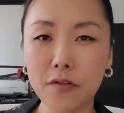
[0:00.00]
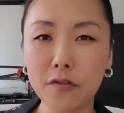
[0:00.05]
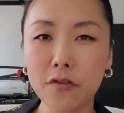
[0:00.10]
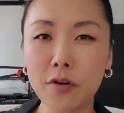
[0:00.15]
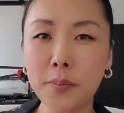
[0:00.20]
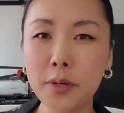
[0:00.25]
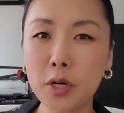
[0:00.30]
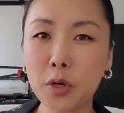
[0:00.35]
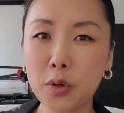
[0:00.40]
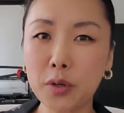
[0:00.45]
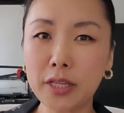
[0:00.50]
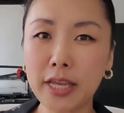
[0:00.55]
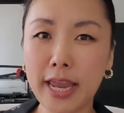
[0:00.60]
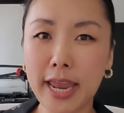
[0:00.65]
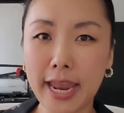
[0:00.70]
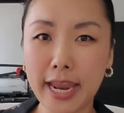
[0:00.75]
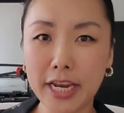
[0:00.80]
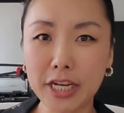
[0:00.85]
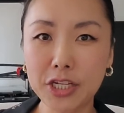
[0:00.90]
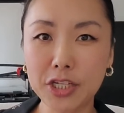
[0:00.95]
from an early
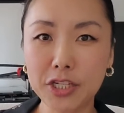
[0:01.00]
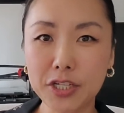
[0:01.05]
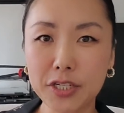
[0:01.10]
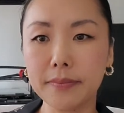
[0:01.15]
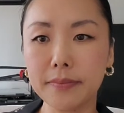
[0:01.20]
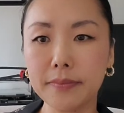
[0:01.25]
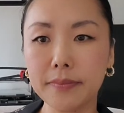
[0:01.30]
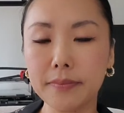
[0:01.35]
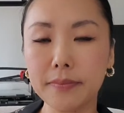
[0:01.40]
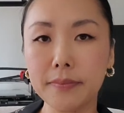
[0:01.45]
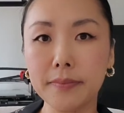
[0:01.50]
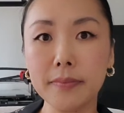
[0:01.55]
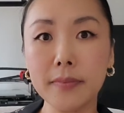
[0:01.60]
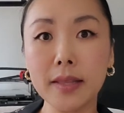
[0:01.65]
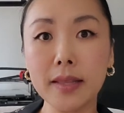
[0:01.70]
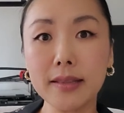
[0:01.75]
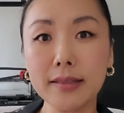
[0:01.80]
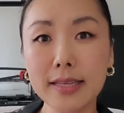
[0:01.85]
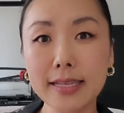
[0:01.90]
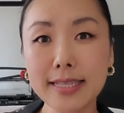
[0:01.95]
age.
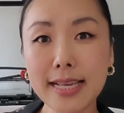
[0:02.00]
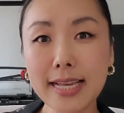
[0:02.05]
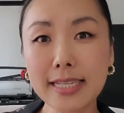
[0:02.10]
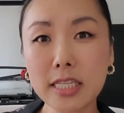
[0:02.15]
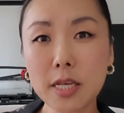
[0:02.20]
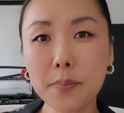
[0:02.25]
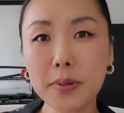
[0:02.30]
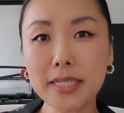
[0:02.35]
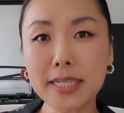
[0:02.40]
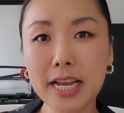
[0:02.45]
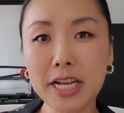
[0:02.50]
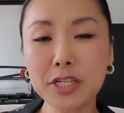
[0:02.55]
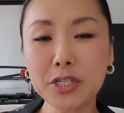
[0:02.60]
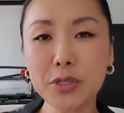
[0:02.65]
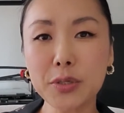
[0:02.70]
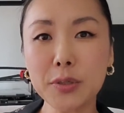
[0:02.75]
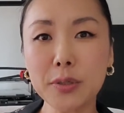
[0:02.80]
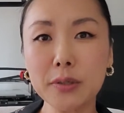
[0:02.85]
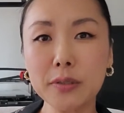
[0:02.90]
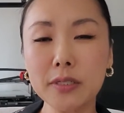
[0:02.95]
This has the
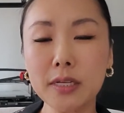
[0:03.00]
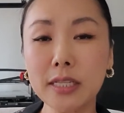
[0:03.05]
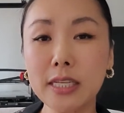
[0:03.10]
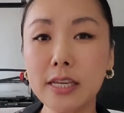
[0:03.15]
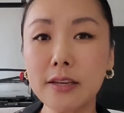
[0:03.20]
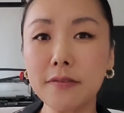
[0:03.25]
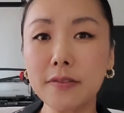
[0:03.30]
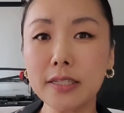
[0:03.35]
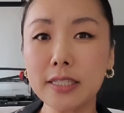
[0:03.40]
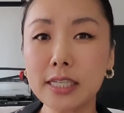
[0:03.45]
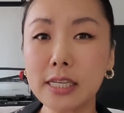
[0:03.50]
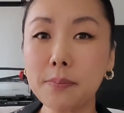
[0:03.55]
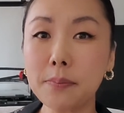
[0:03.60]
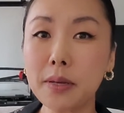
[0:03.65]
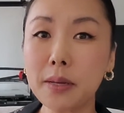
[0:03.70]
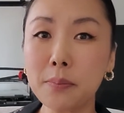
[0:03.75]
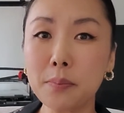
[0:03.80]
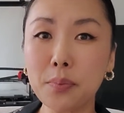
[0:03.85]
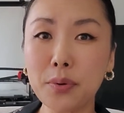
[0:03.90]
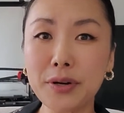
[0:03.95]
potential to leave deep
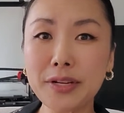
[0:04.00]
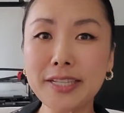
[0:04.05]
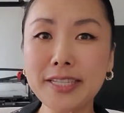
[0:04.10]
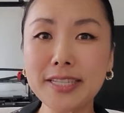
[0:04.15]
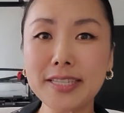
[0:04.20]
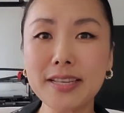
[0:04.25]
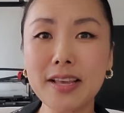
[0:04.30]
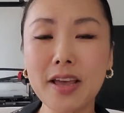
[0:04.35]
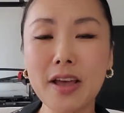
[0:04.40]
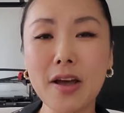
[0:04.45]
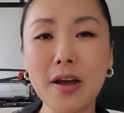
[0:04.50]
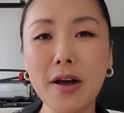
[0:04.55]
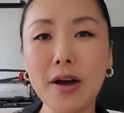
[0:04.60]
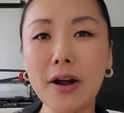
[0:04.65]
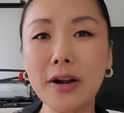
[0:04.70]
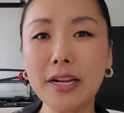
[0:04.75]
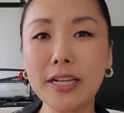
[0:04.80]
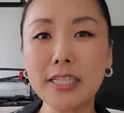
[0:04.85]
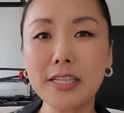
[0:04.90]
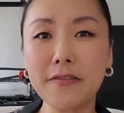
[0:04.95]
imprints
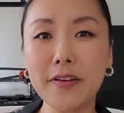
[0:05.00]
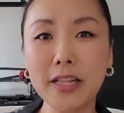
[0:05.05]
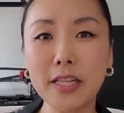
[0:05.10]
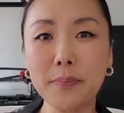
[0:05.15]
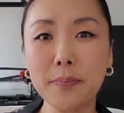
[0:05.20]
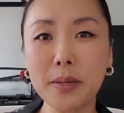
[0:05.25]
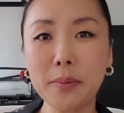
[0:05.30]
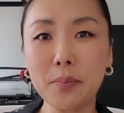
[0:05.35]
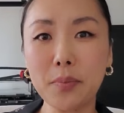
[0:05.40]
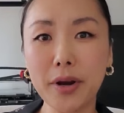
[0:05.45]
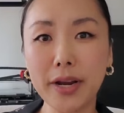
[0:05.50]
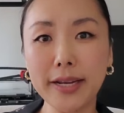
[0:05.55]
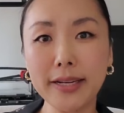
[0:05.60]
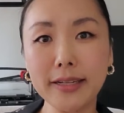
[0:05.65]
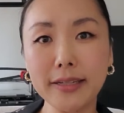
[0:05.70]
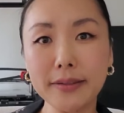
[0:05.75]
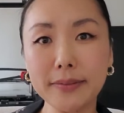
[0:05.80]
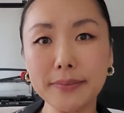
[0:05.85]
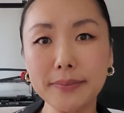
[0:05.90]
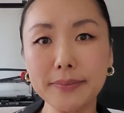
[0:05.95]
on a developing
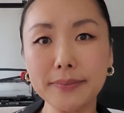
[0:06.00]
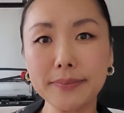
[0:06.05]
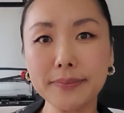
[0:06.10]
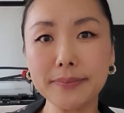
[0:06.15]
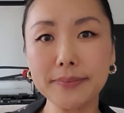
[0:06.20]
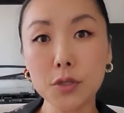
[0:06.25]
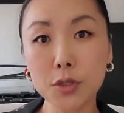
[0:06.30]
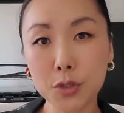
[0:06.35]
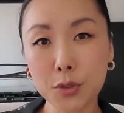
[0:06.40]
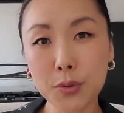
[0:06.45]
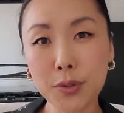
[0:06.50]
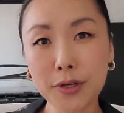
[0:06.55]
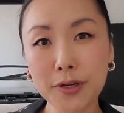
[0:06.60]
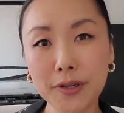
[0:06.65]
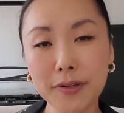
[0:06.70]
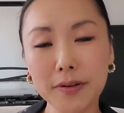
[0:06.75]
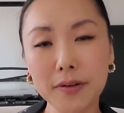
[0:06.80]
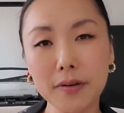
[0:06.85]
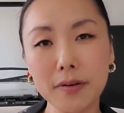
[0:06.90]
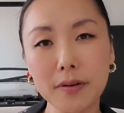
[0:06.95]
brain.
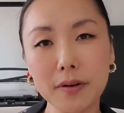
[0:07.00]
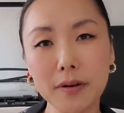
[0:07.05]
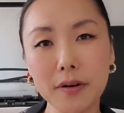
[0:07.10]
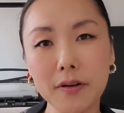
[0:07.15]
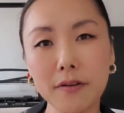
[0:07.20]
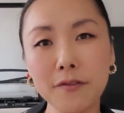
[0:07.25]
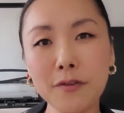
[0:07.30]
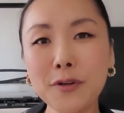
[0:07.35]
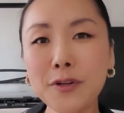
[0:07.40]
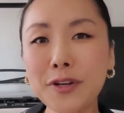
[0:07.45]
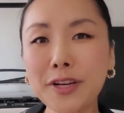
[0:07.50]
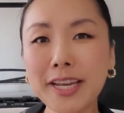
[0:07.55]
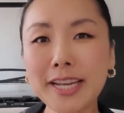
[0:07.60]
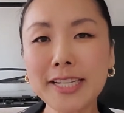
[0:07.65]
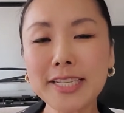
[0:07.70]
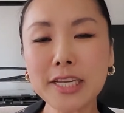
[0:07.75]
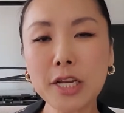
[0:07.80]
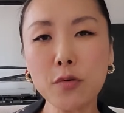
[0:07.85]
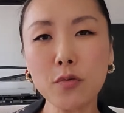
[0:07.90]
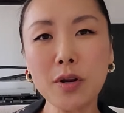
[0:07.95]
Sure,
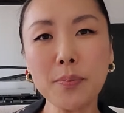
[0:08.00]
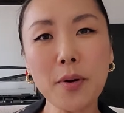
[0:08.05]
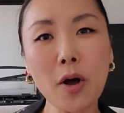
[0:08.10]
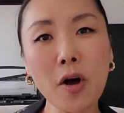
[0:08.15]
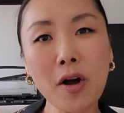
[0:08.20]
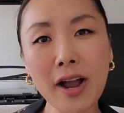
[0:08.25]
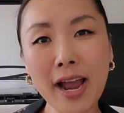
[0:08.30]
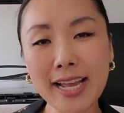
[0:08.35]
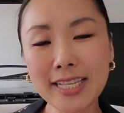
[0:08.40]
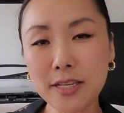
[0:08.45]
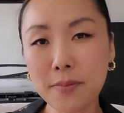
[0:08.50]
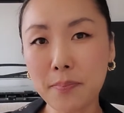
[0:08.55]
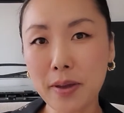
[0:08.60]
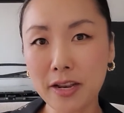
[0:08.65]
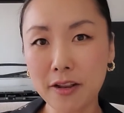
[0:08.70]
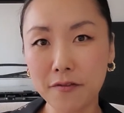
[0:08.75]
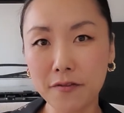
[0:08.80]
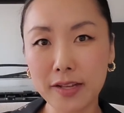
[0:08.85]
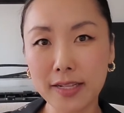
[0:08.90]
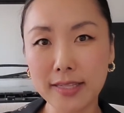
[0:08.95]
Wunderkinds can reap all kinds of
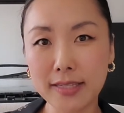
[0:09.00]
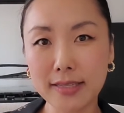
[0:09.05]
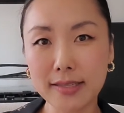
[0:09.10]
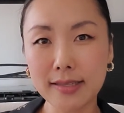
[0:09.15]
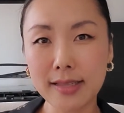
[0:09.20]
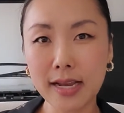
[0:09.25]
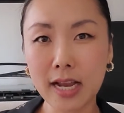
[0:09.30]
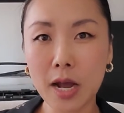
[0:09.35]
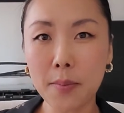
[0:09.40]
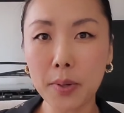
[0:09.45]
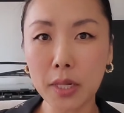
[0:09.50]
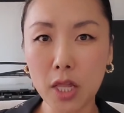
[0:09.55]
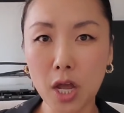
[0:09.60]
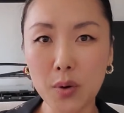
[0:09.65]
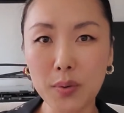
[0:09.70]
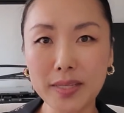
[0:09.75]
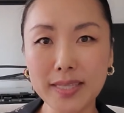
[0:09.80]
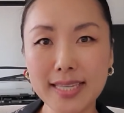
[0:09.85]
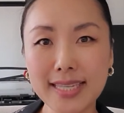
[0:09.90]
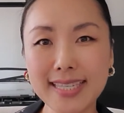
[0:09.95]
benefits that come along
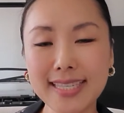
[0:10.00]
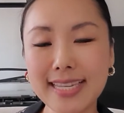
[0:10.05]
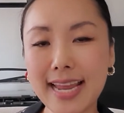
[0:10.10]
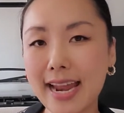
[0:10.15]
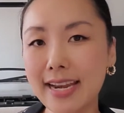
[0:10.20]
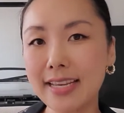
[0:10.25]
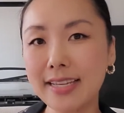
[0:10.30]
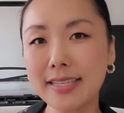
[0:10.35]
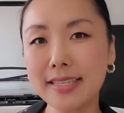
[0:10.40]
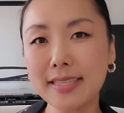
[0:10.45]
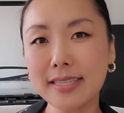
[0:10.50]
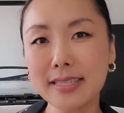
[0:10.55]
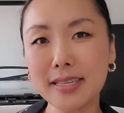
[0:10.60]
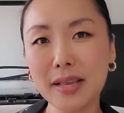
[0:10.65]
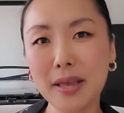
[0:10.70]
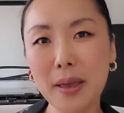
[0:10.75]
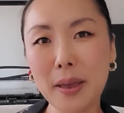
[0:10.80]
with this status.